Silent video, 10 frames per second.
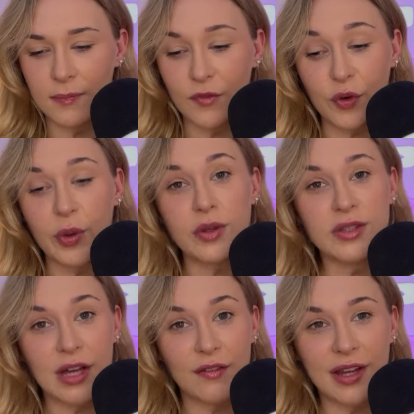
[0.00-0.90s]
for
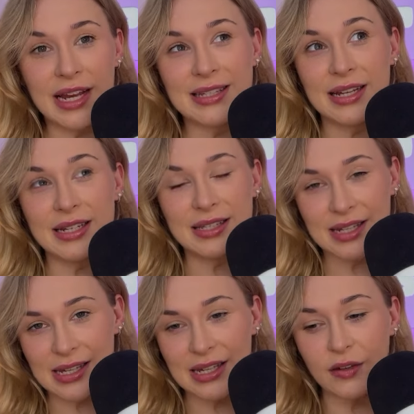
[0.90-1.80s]
yourself. Like I said, it's
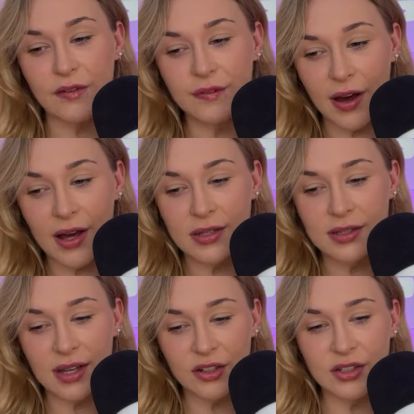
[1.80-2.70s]
taking first.
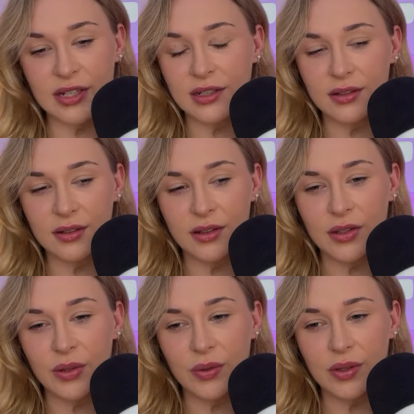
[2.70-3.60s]
It's actually, you
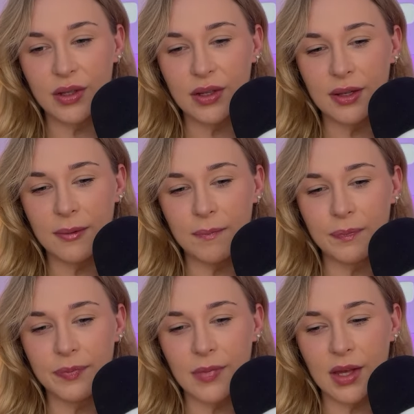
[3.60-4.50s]
know,
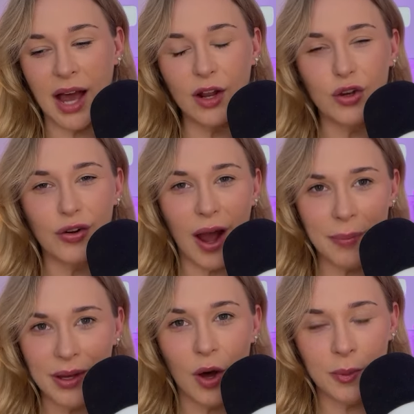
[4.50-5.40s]
kind of
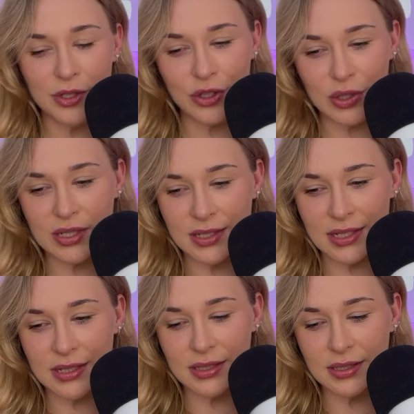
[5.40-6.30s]
grabbing
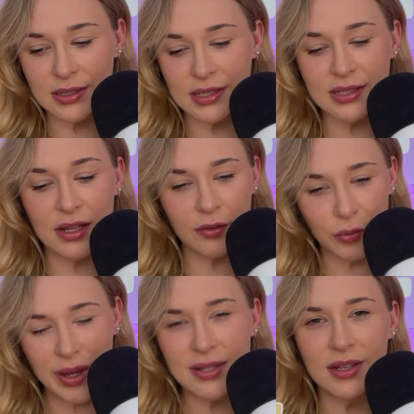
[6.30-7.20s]
opportunities instead of
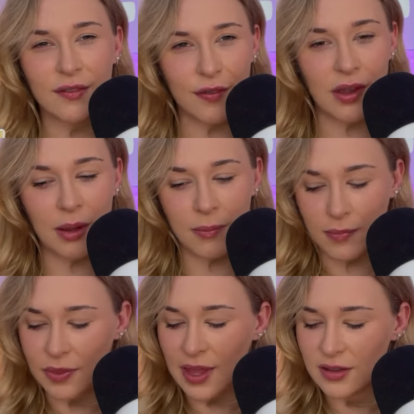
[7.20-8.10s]
waiting for them.
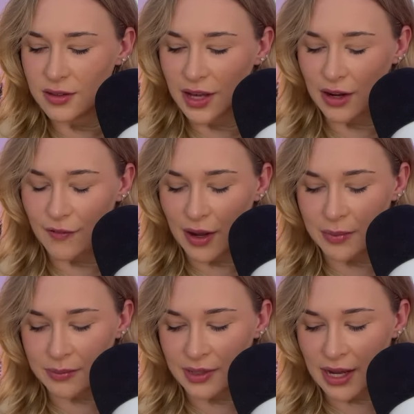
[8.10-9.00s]
That's the kind of vibes
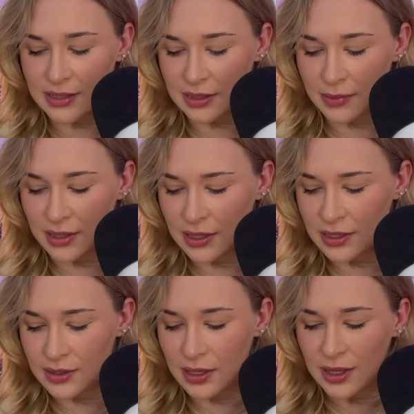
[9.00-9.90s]
I'm getting,
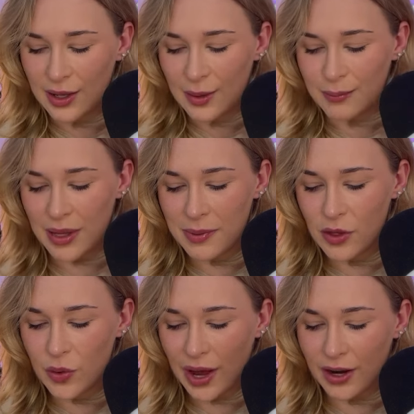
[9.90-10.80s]
because maybe
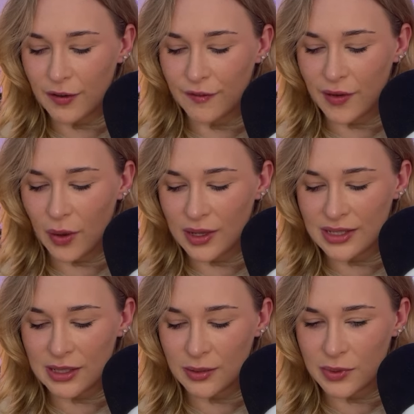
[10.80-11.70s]
you kind of felt like
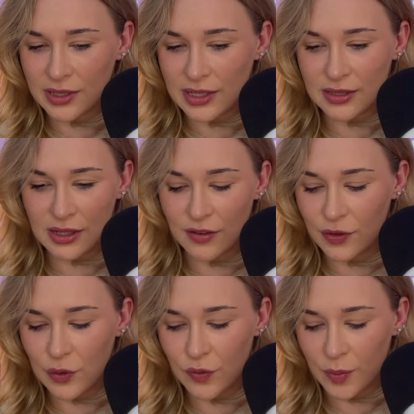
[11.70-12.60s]
something was going to save
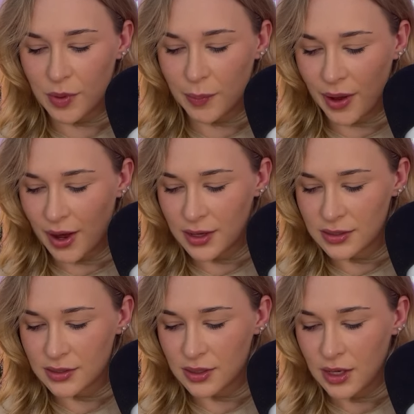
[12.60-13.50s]
you from the
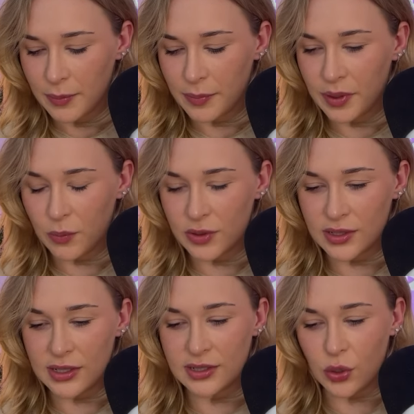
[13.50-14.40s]
past, but it
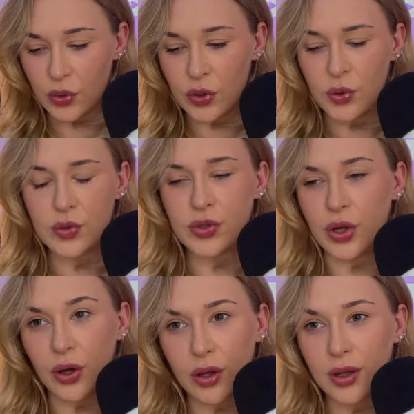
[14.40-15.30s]
wasn't until you
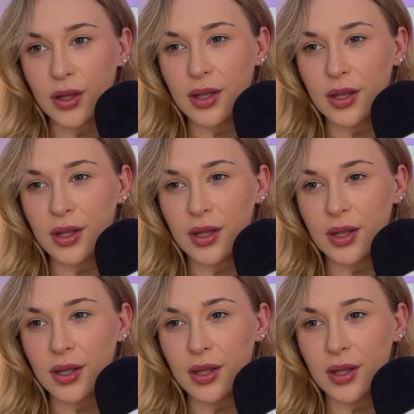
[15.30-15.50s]
took